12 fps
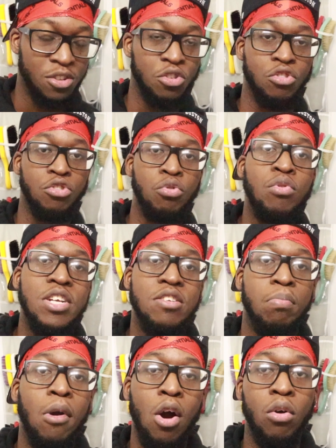Soon as
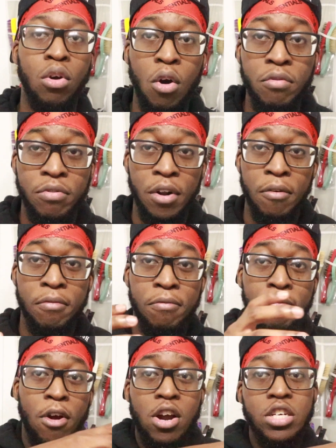bro go for the
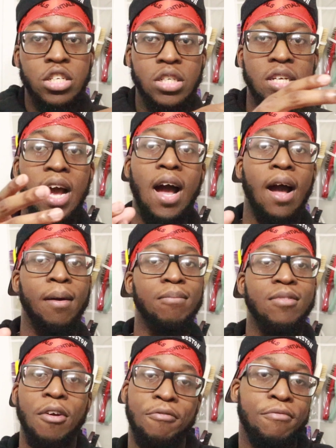first
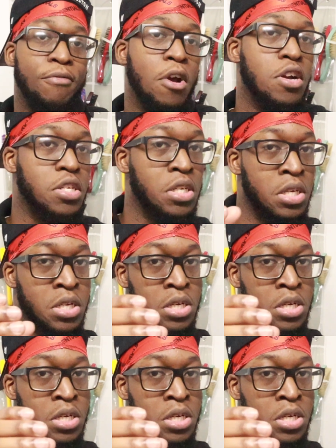chop, the first,